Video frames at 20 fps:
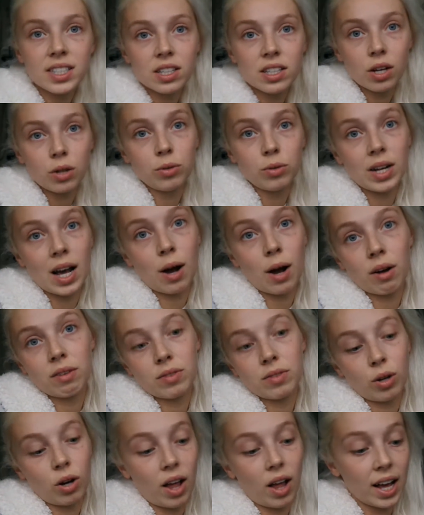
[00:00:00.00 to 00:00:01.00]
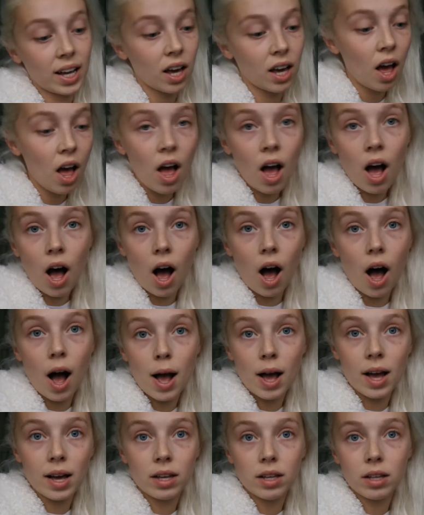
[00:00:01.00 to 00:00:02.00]
So now I feel like
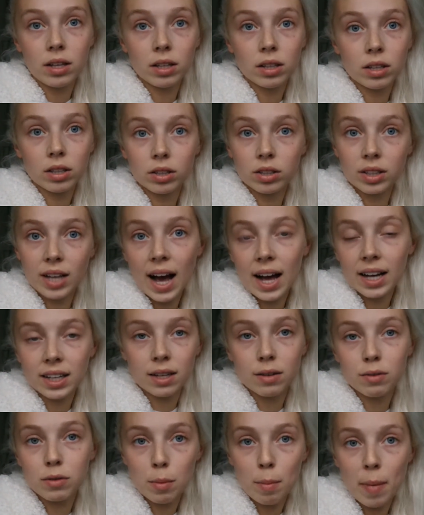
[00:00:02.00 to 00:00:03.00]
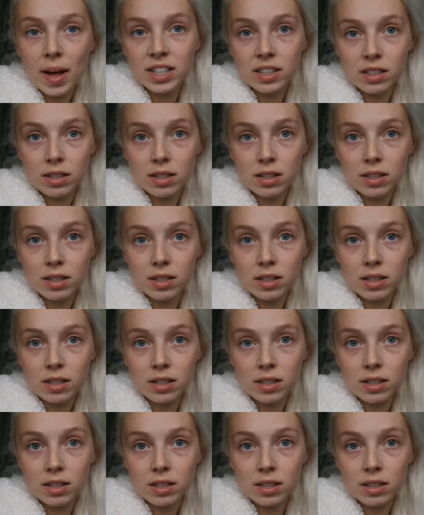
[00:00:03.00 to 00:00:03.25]
I can give the